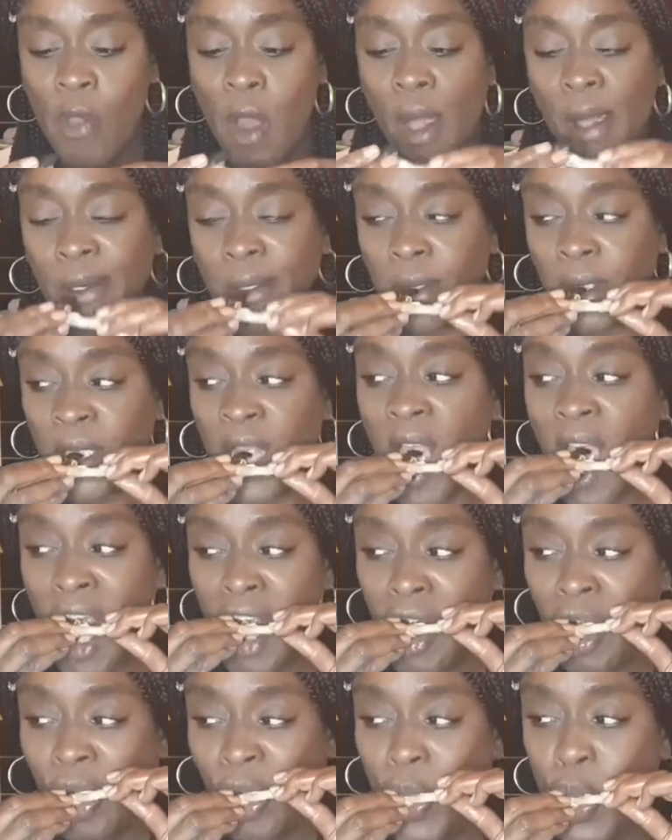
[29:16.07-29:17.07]
you want
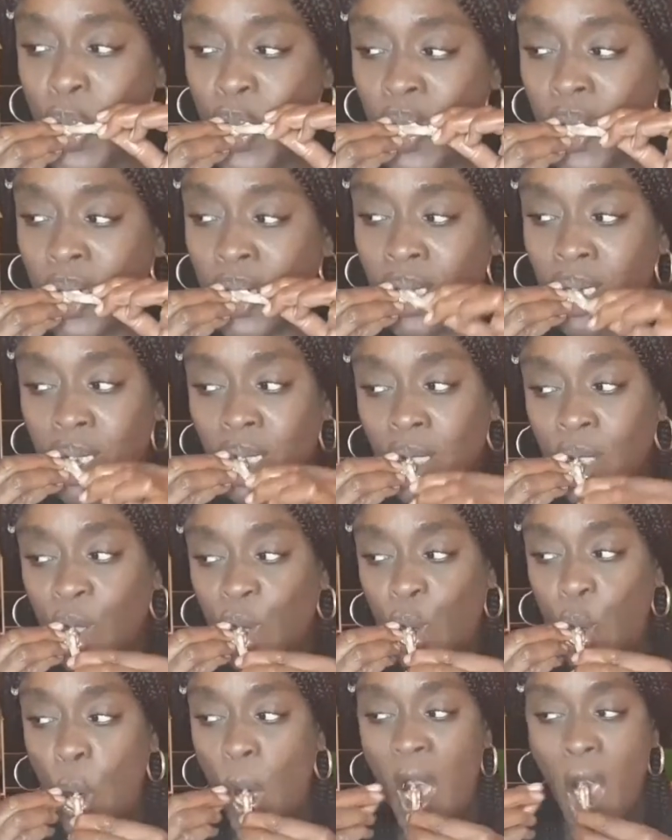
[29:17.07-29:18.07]
your daughter to think a
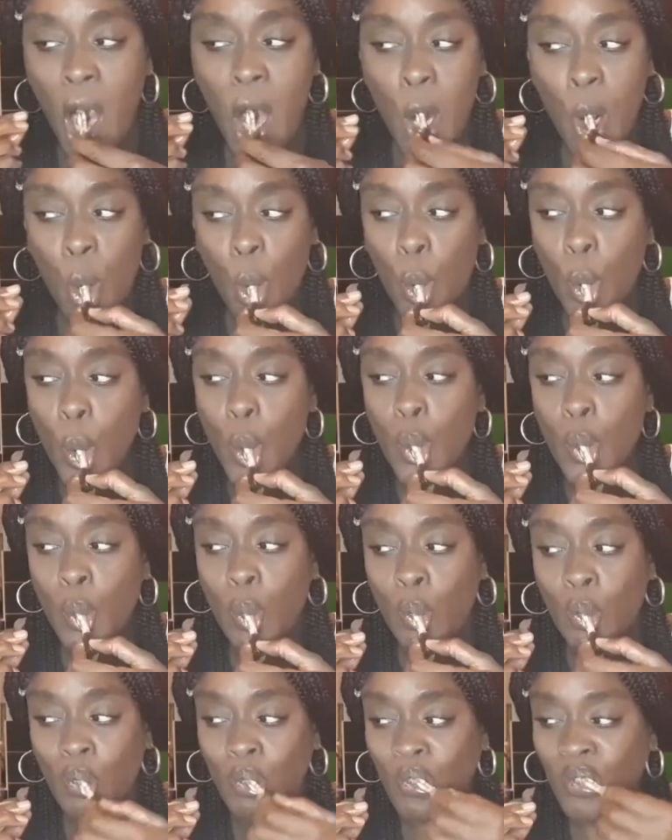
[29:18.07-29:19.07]
Catholic?
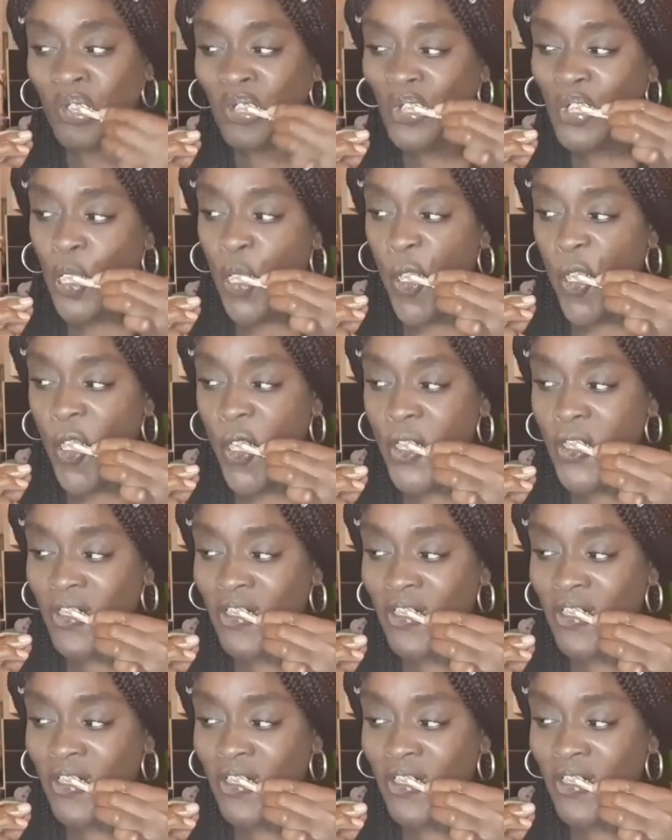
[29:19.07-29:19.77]
Sometimes, yeah.